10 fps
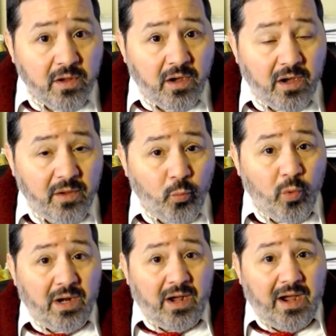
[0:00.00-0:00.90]

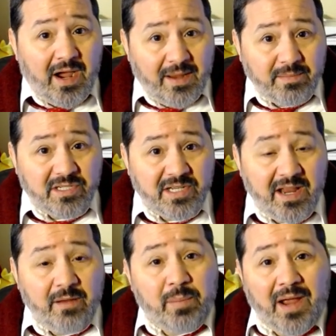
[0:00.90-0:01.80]
what I'm
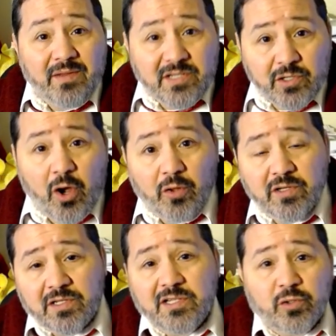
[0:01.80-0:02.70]
saying by the
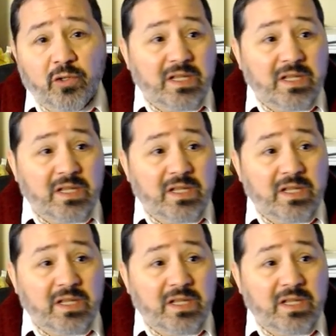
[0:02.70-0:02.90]
scholars in Israel,